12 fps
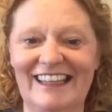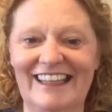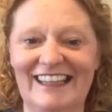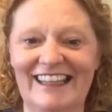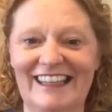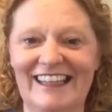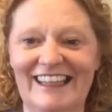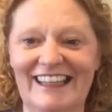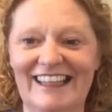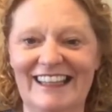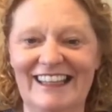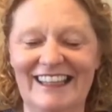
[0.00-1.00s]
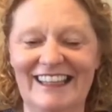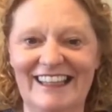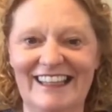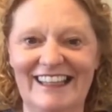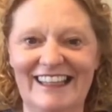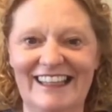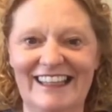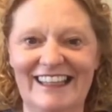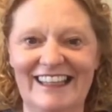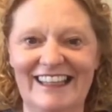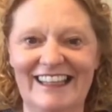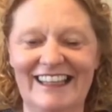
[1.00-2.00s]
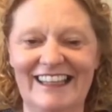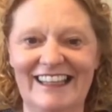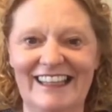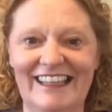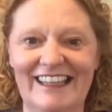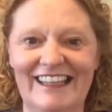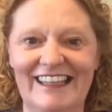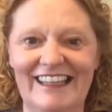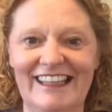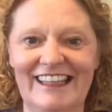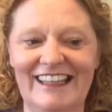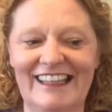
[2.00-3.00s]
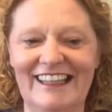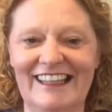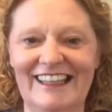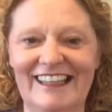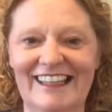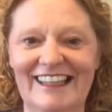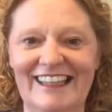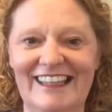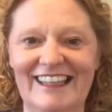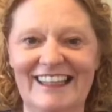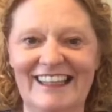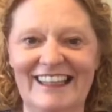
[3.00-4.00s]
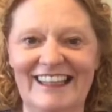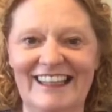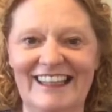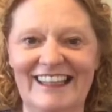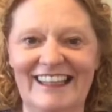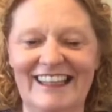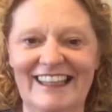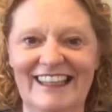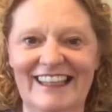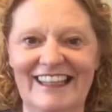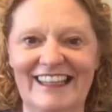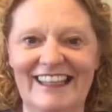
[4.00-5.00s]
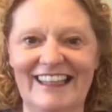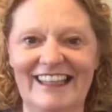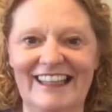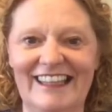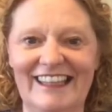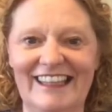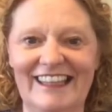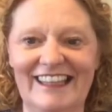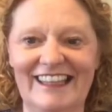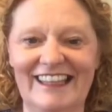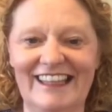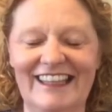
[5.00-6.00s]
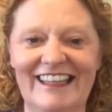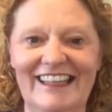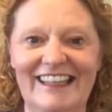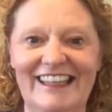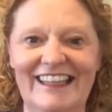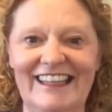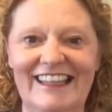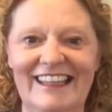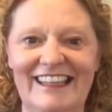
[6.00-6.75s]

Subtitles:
[no speech]